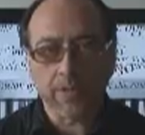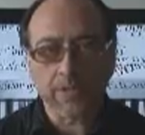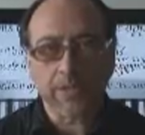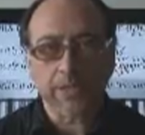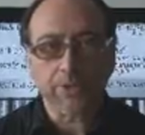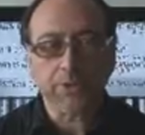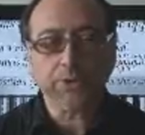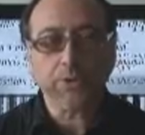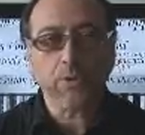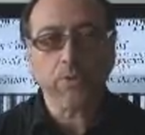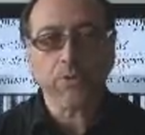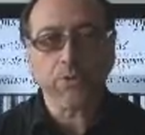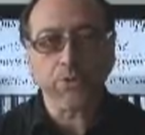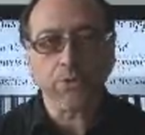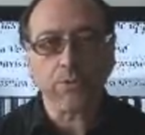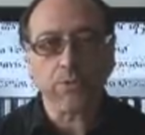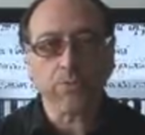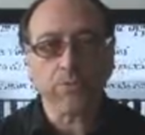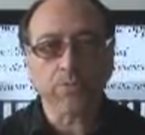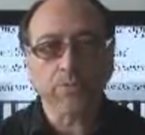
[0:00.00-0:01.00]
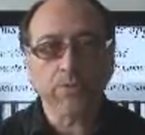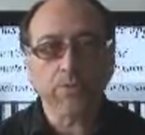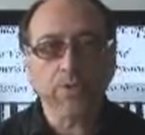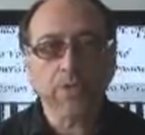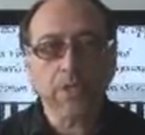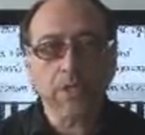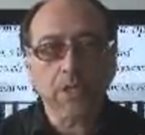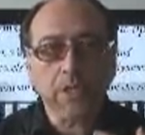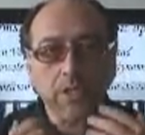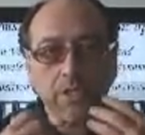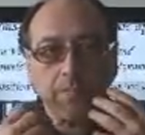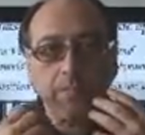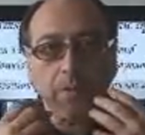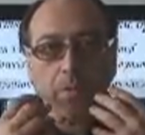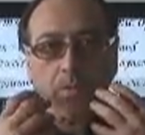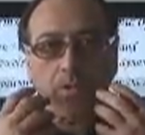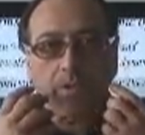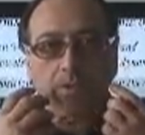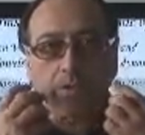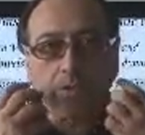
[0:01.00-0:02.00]
As I showed you, you can
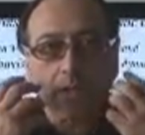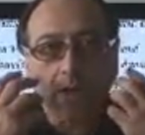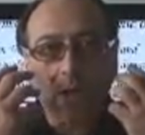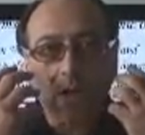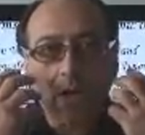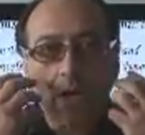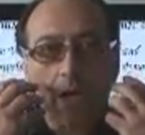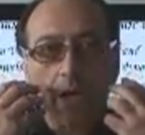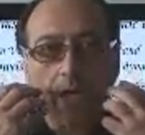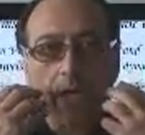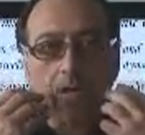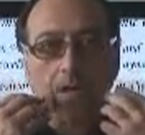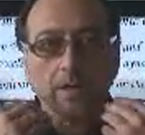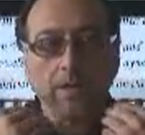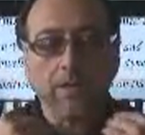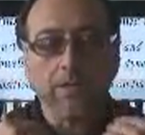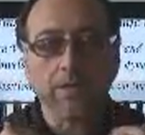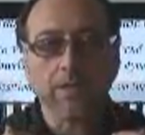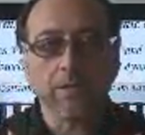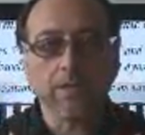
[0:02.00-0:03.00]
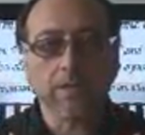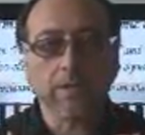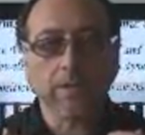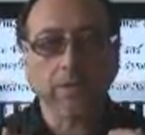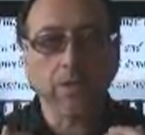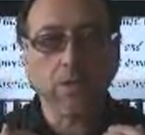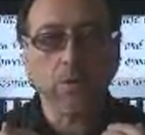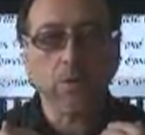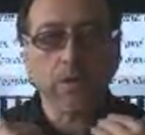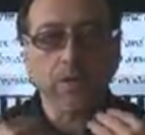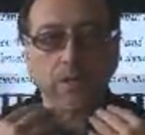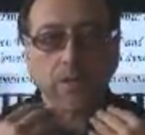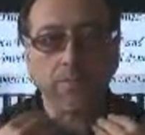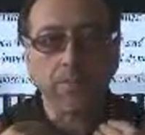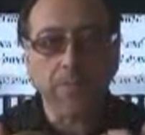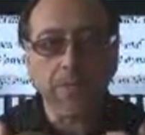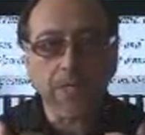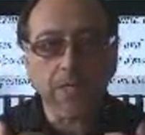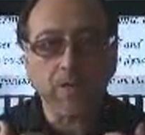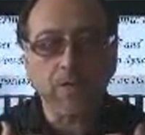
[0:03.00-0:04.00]
explore it in a higher, in a lower, in the
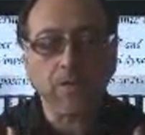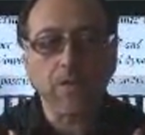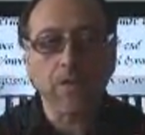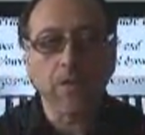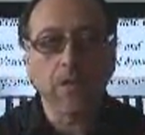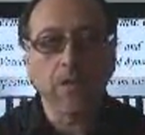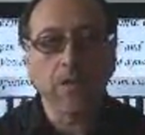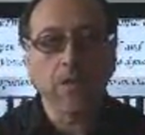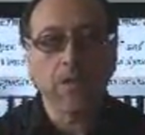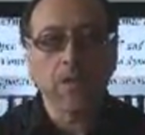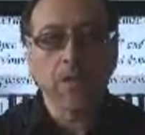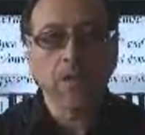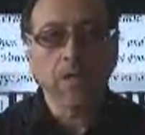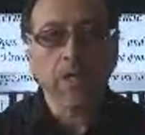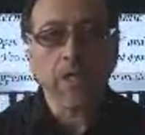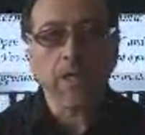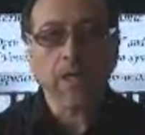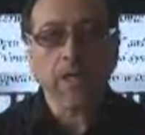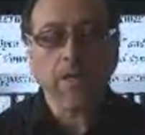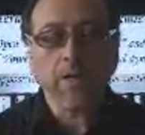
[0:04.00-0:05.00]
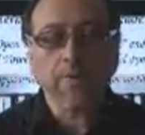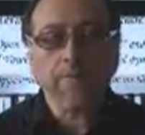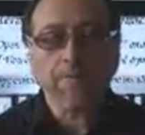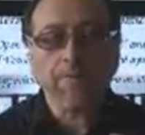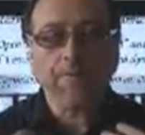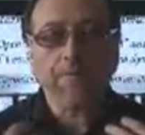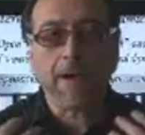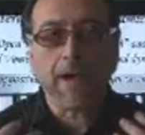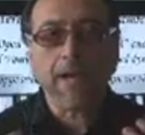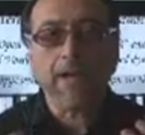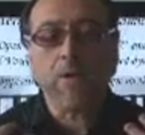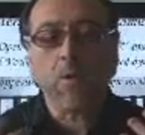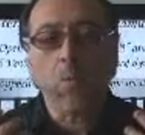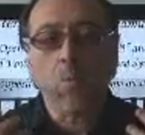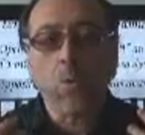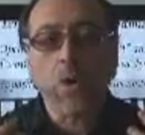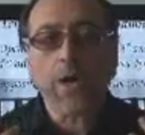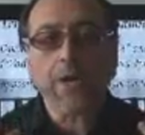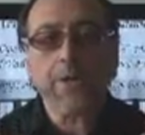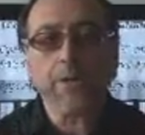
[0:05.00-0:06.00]
middle, and
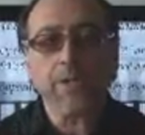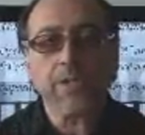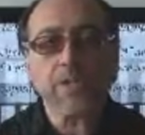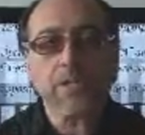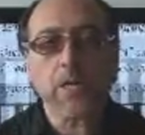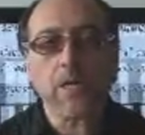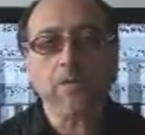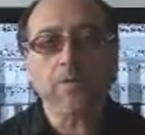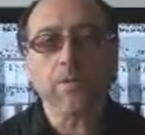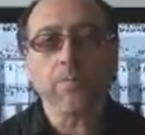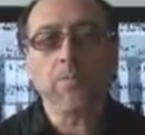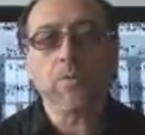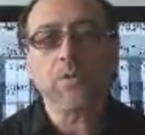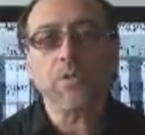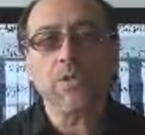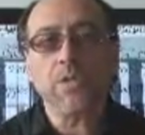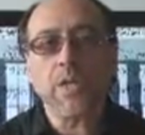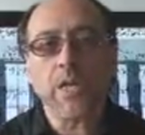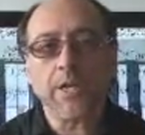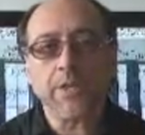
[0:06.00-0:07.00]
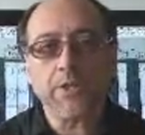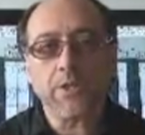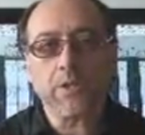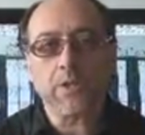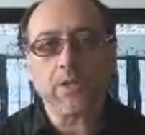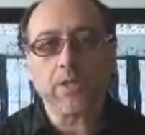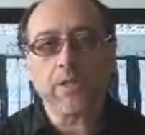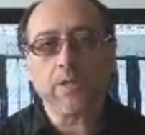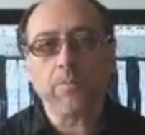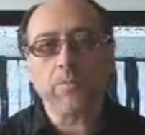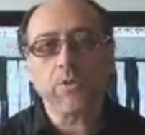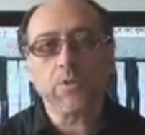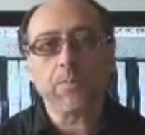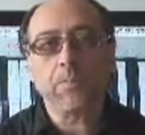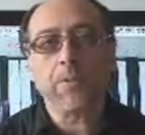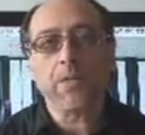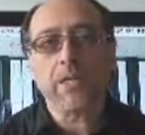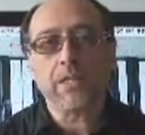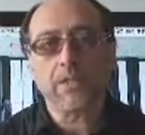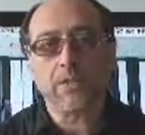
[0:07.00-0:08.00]
find where you sound the most natural and the
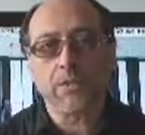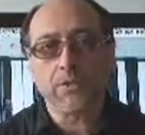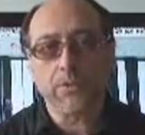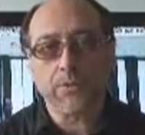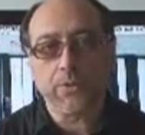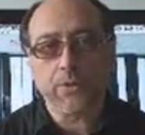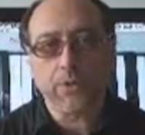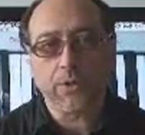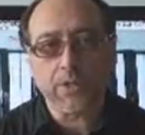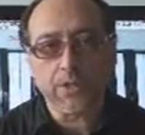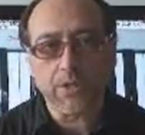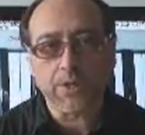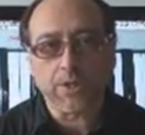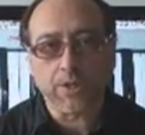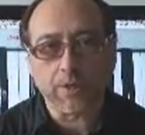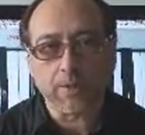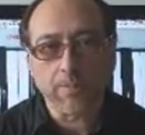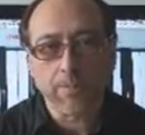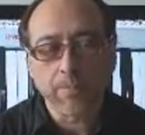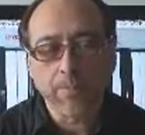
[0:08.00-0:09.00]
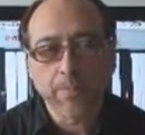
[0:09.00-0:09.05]
most pleasant to your ear.